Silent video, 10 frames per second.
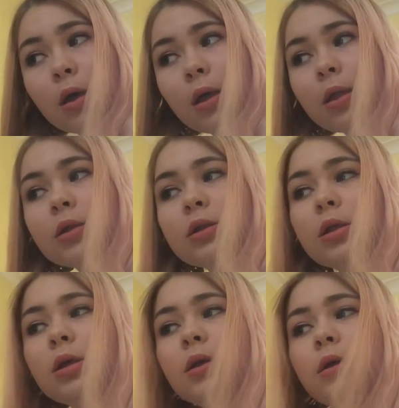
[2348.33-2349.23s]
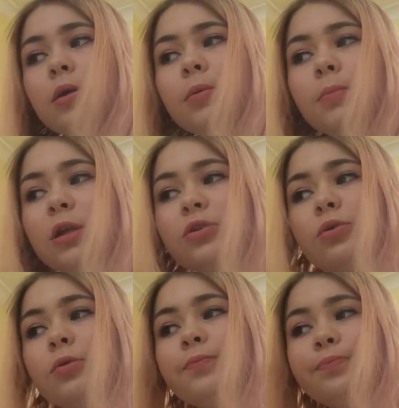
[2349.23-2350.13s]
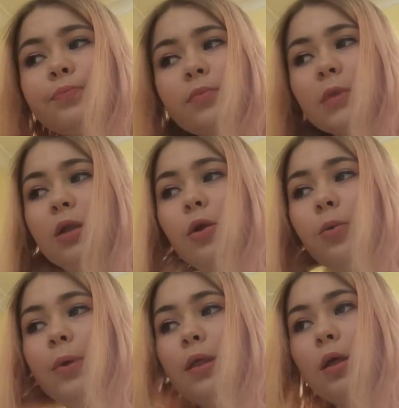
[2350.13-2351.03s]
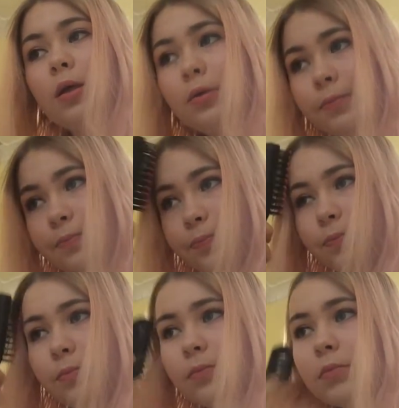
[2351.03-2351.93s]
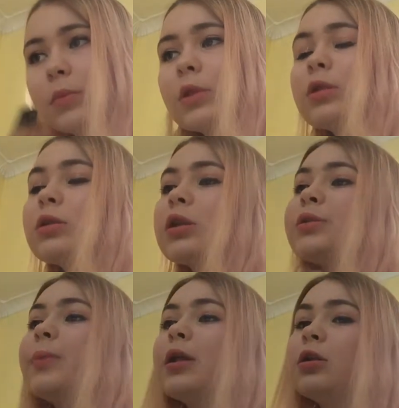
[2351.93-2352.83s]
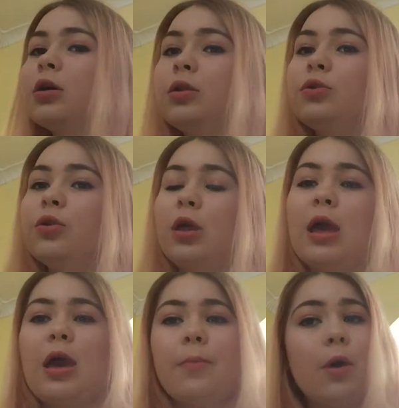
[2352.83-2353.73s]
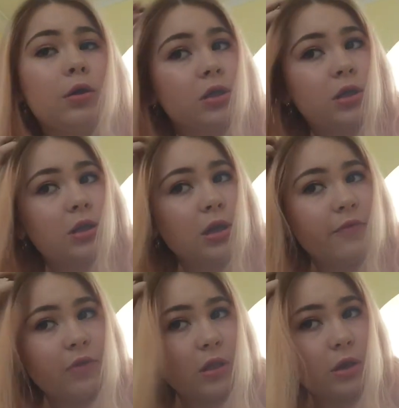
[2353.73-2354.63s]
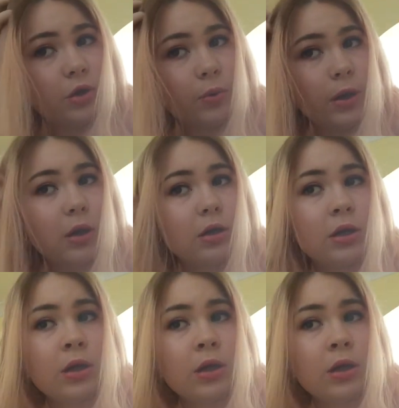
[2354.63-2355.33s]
and make sure and hope it like gets better, and do like hair masks and everything to it